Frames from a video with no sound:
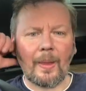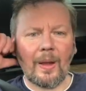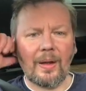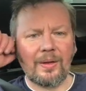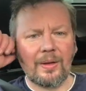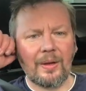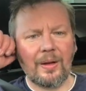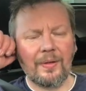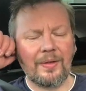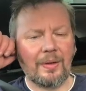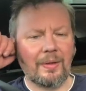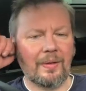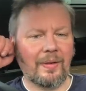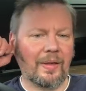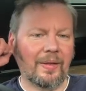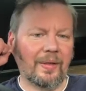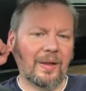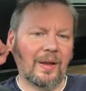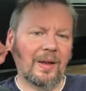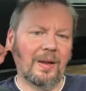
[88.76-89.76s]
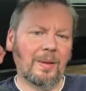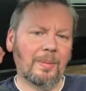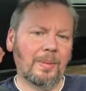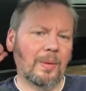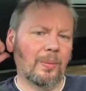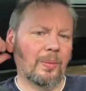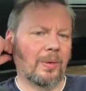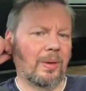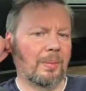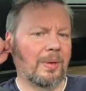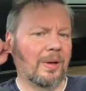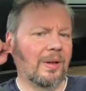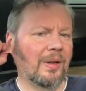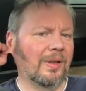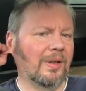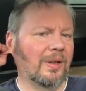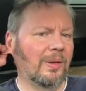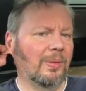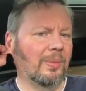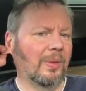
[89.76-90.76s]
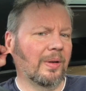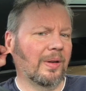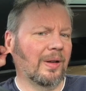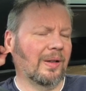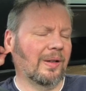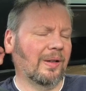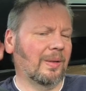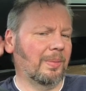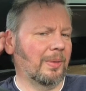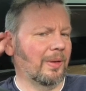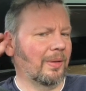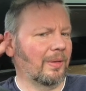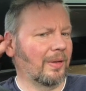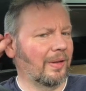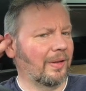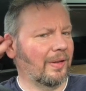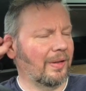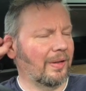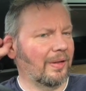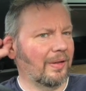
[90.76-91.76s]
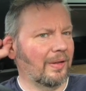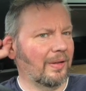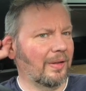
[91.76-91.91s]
I'll have to have a think about what I'm going to do with that, to be honest.